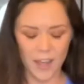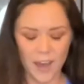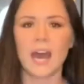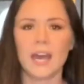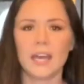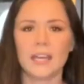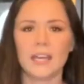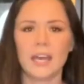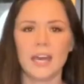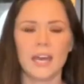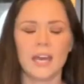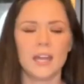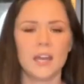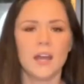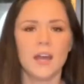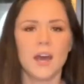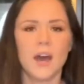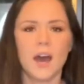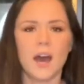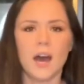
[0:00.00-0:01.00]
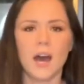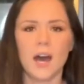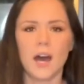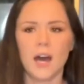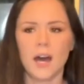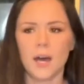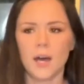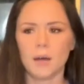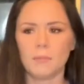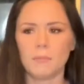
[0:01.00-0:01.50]
I get
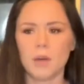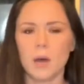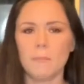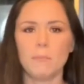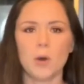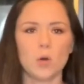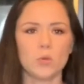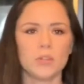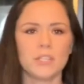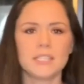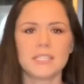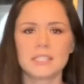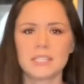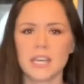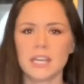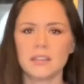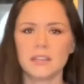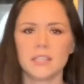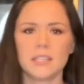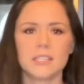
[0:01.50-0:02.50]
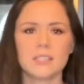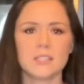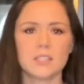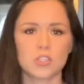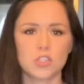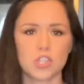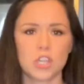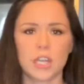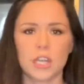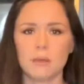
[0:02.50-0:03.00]
boneless, skinless
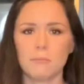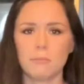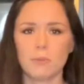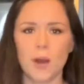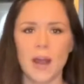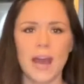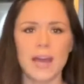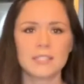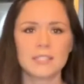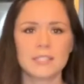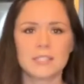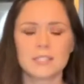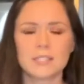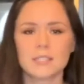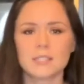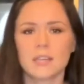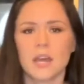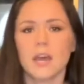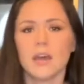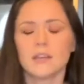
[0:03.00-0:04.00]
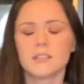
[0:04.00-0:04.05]
chicken breasts.